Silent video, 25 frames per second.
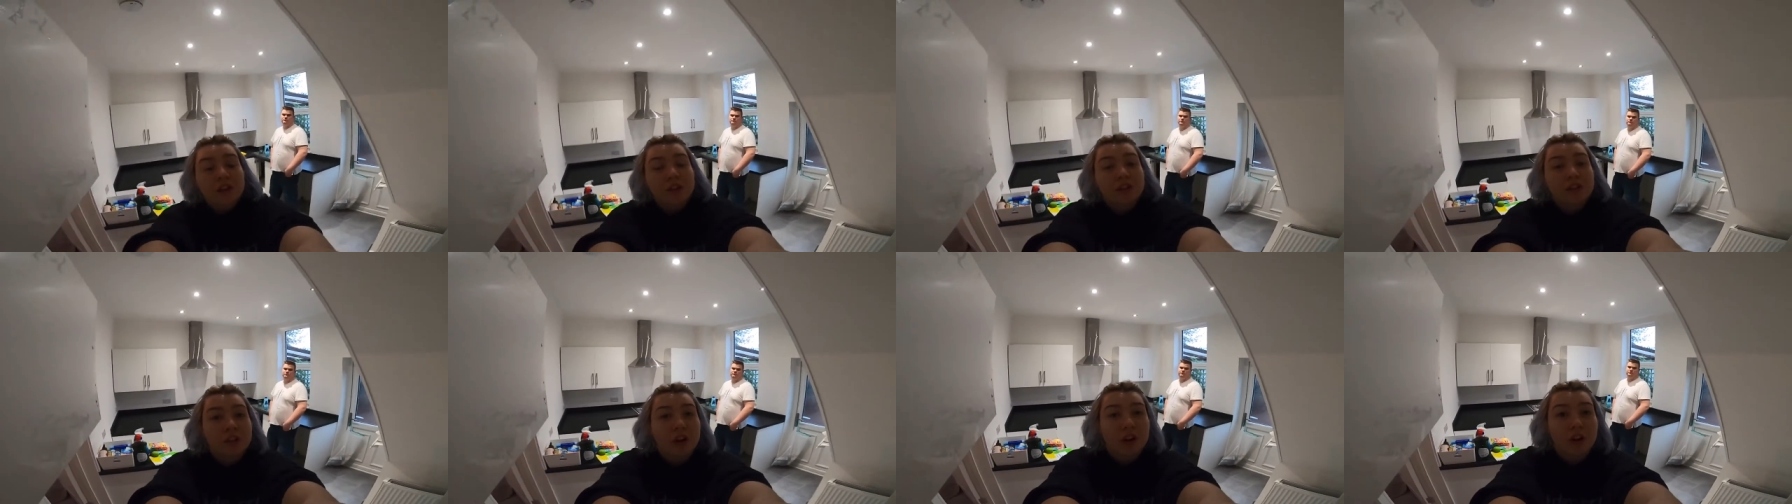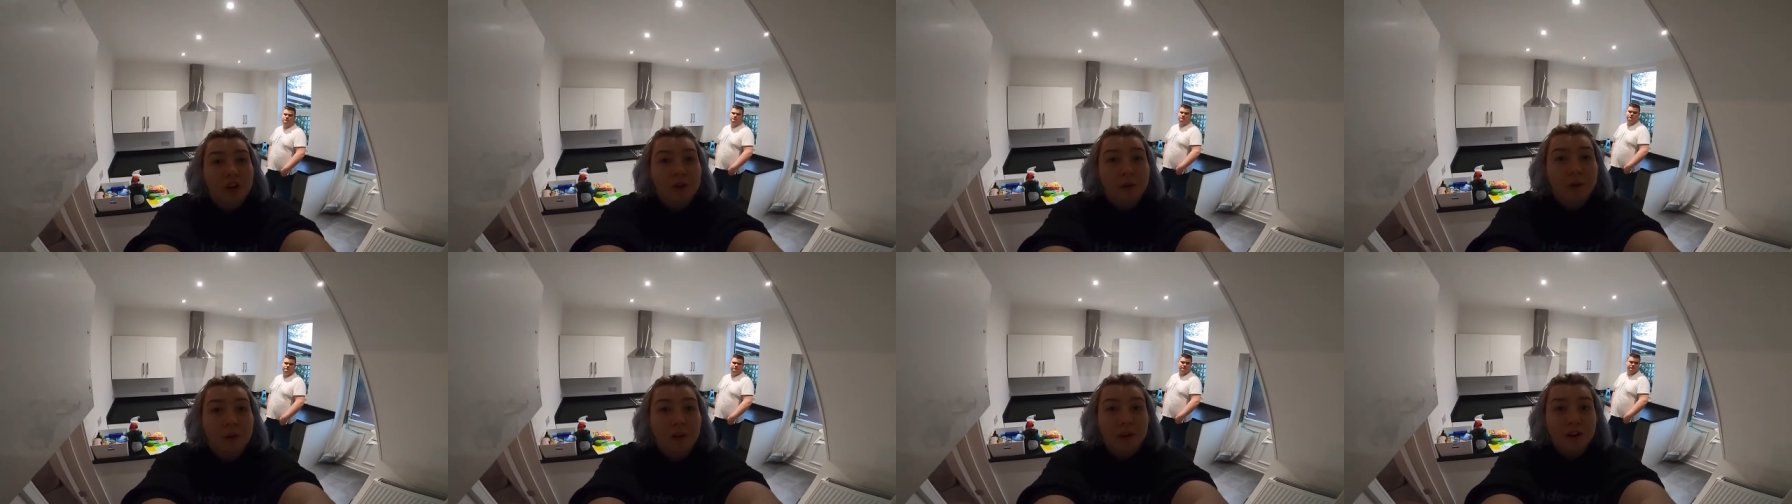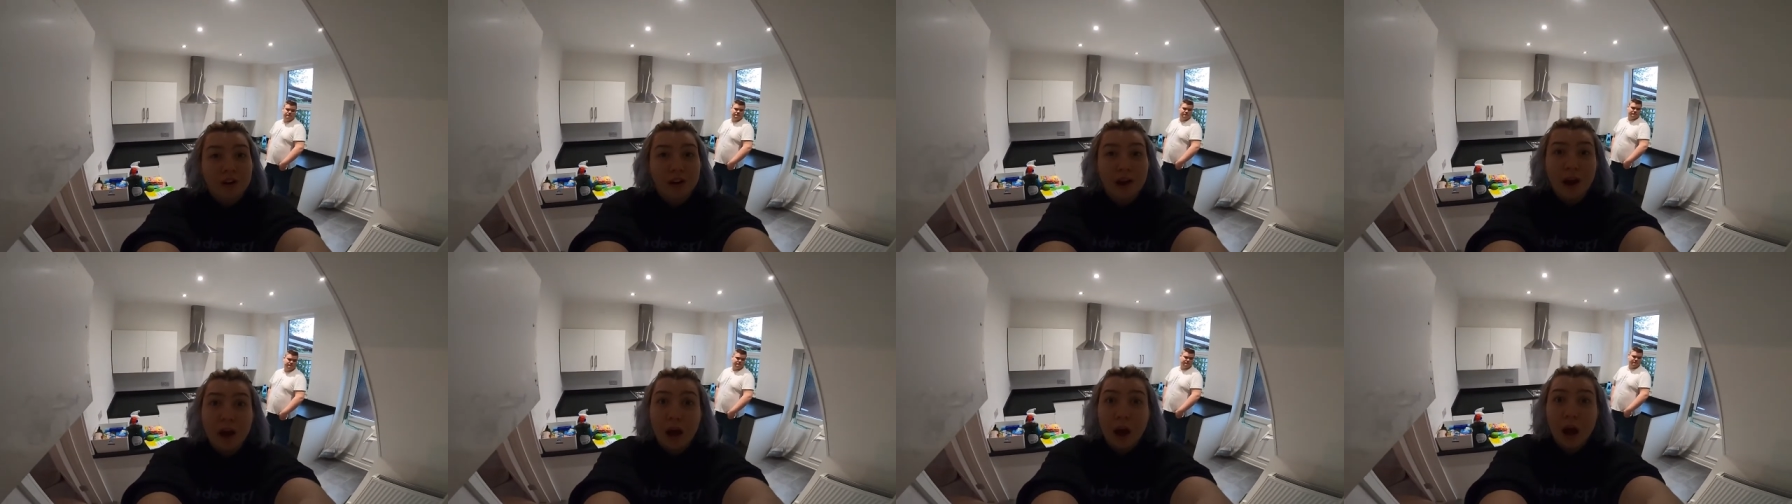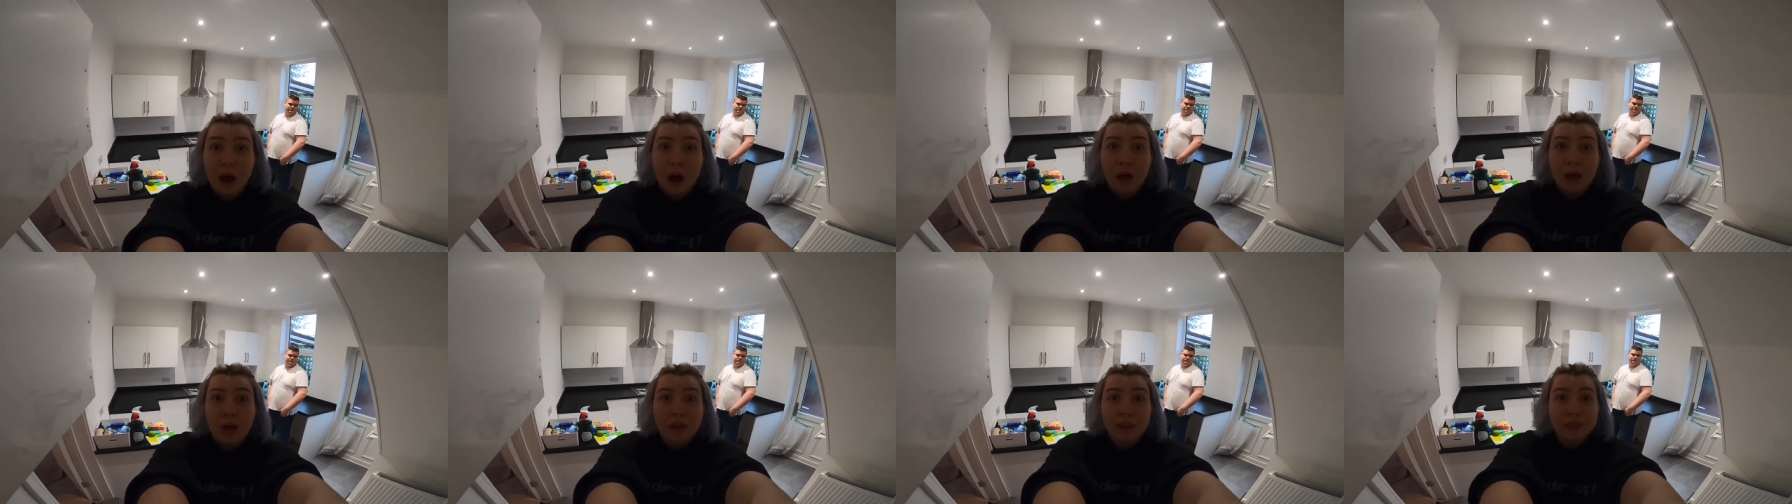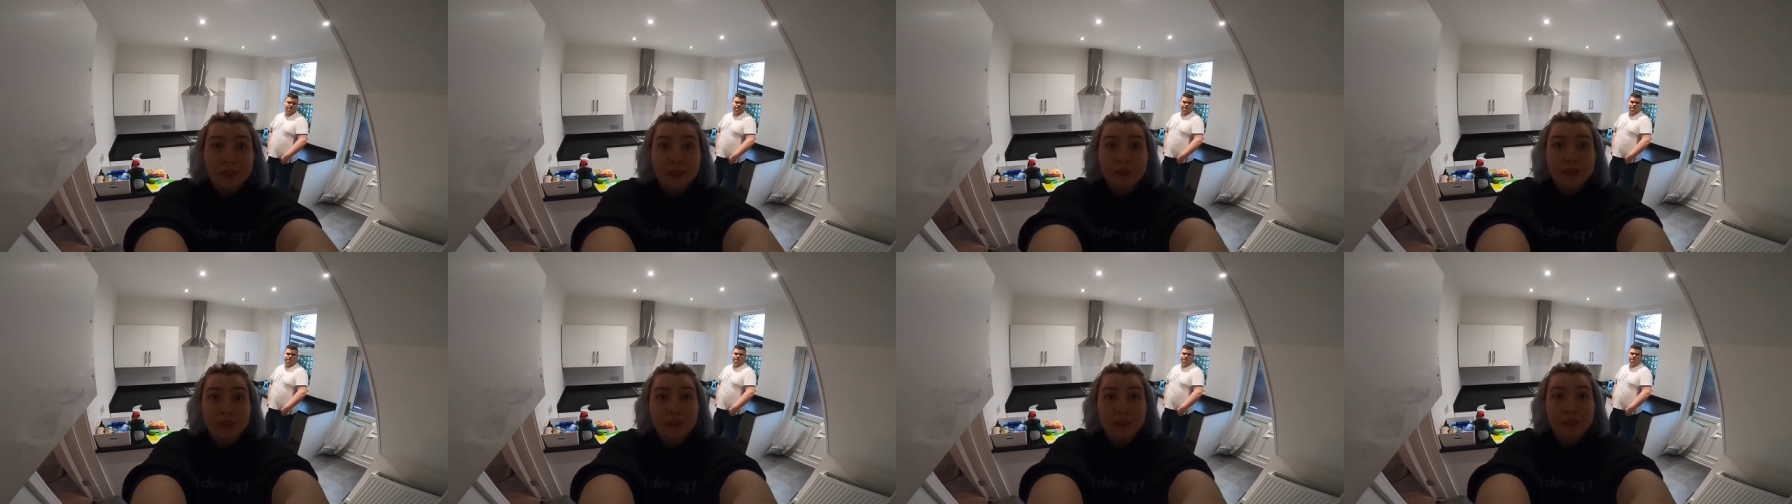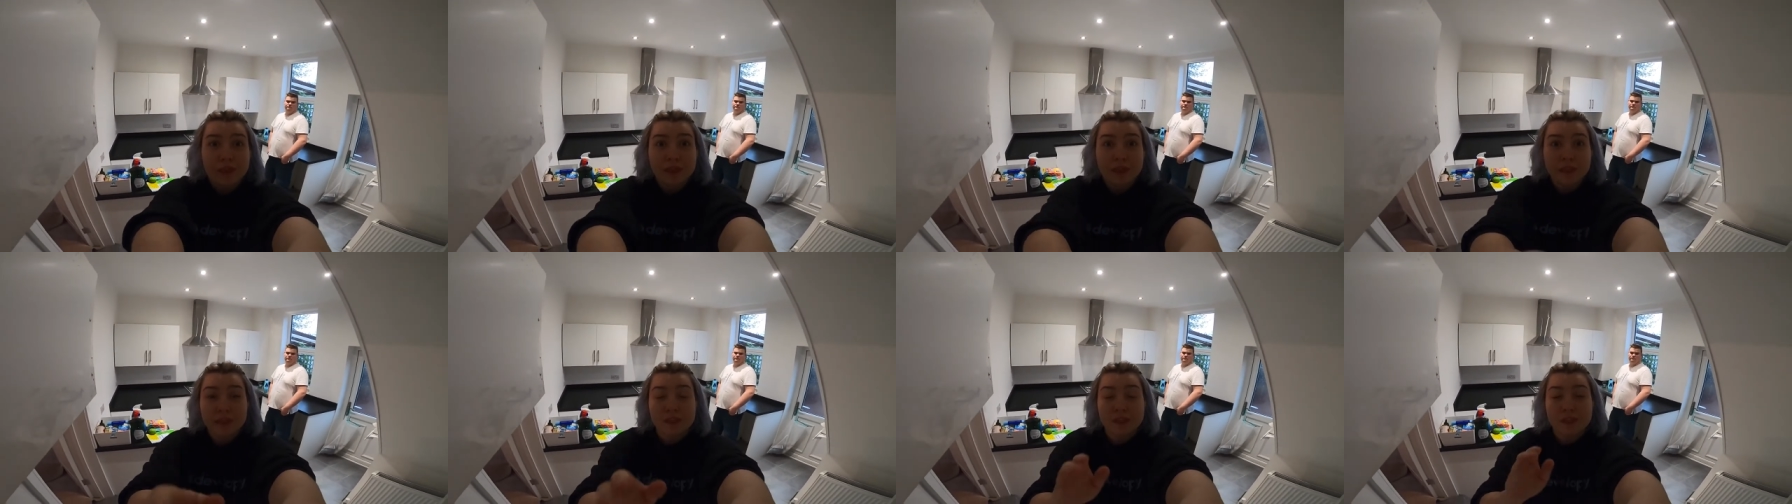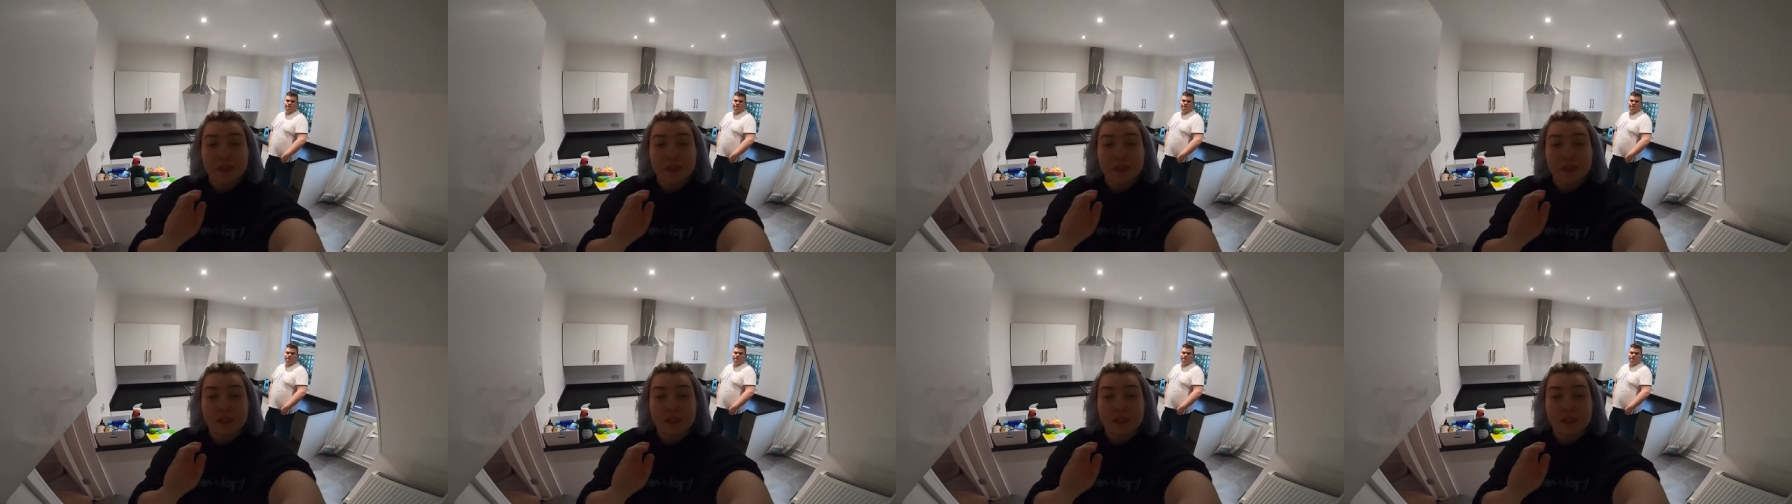So um,